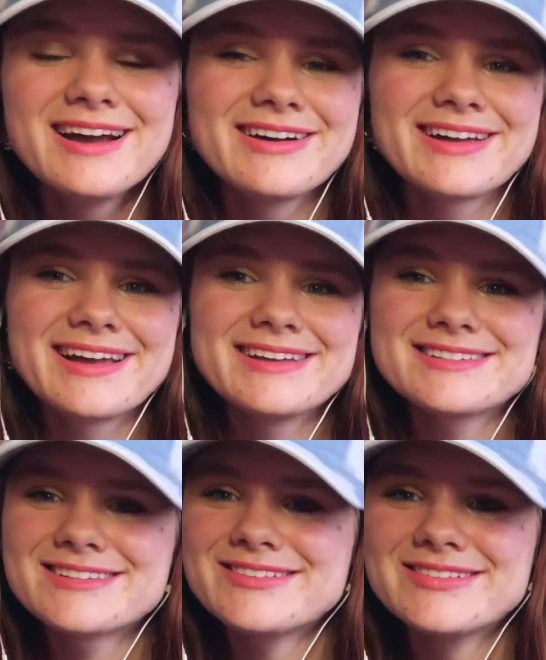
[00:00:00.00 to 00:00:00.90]
Okay,
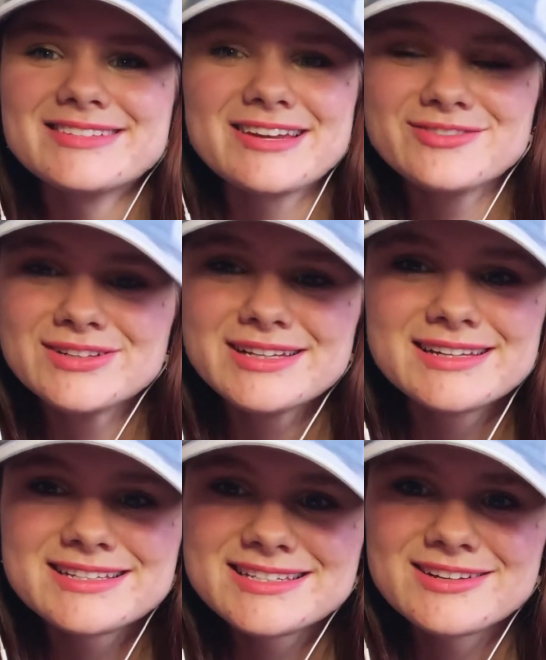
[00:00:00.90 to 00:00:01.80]
so definitely
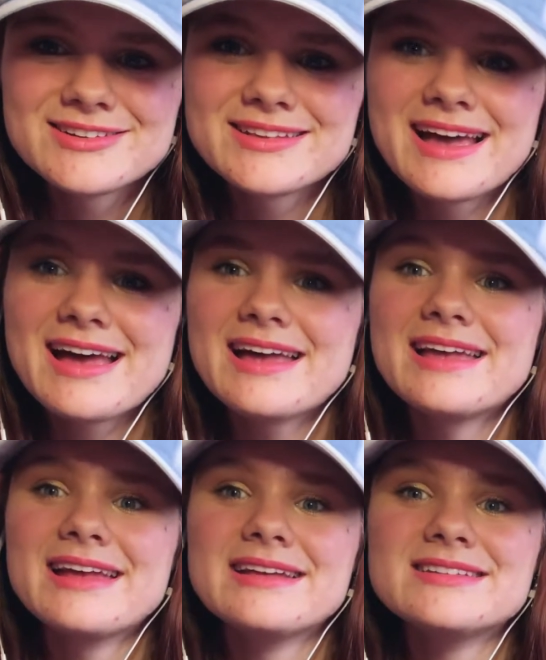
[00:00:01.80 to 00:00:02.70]
consider that,
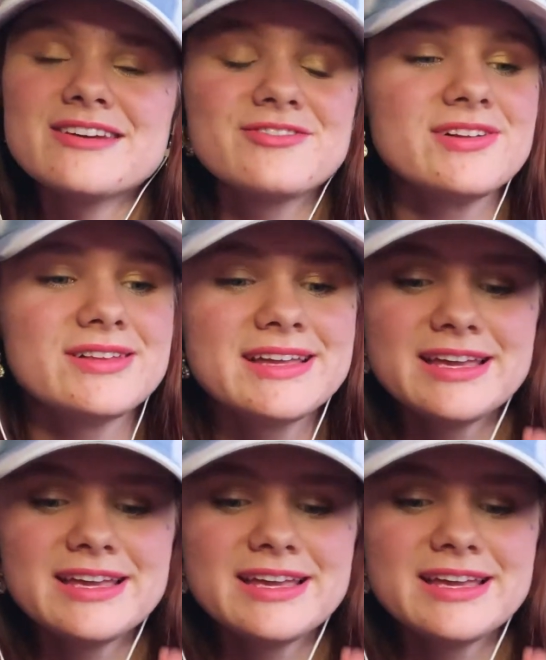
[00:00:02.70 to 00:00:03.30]
and definitely,